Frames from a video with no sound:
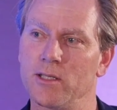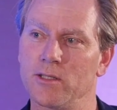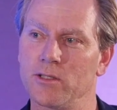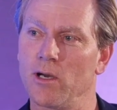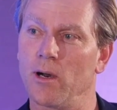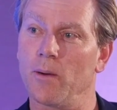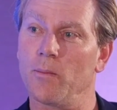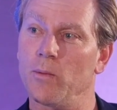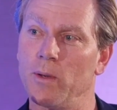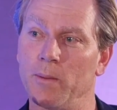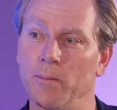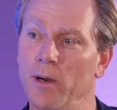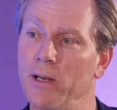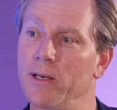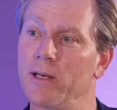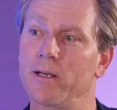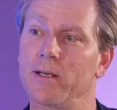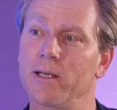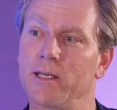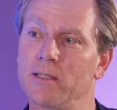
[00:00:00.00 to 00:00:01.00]
the top. We
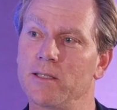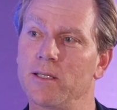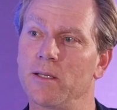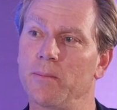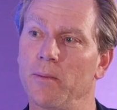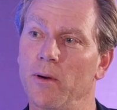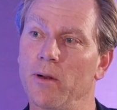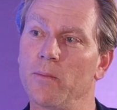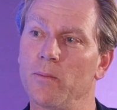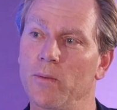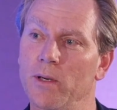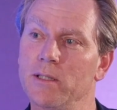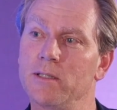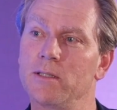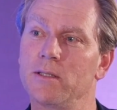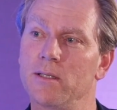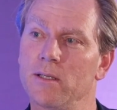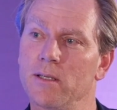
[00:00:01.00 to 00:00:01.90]
might not get to the bottom ones.